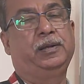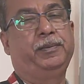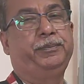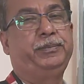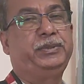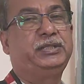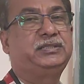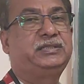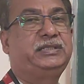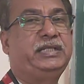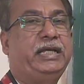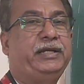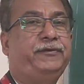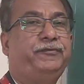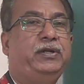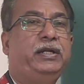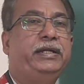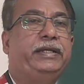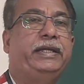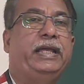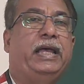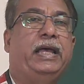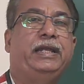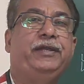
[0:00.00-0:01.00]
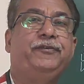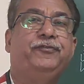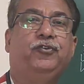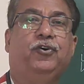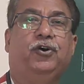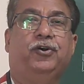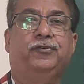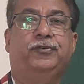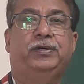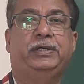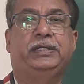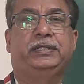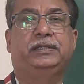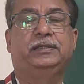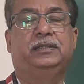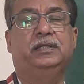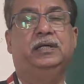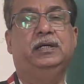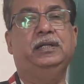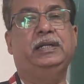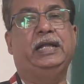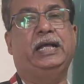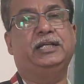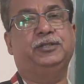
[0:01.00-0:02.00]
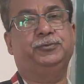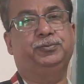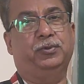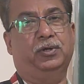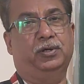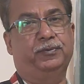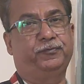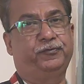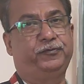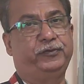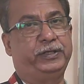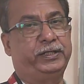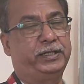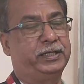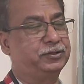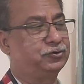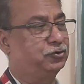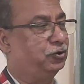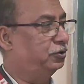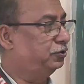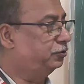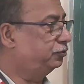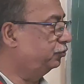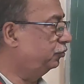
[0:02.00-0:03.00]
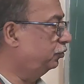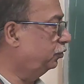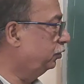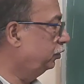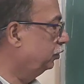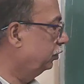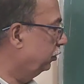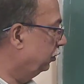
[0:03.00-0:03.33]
mistake will carry forward in the next figures also.